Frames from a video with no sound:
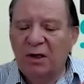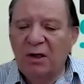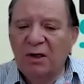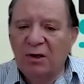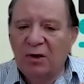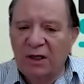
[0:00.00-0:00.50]

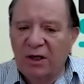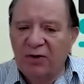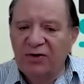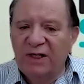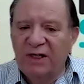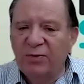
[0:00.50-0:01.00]
Look at
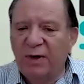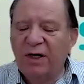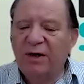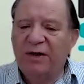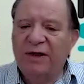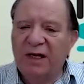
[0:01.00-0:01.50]
those things where
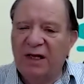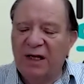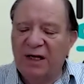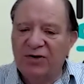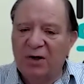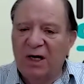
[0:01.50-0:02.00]
you think
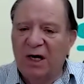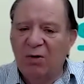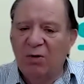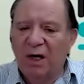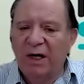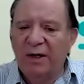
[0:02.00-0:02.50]
things are not
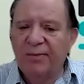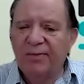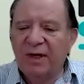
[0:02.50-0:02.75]
right.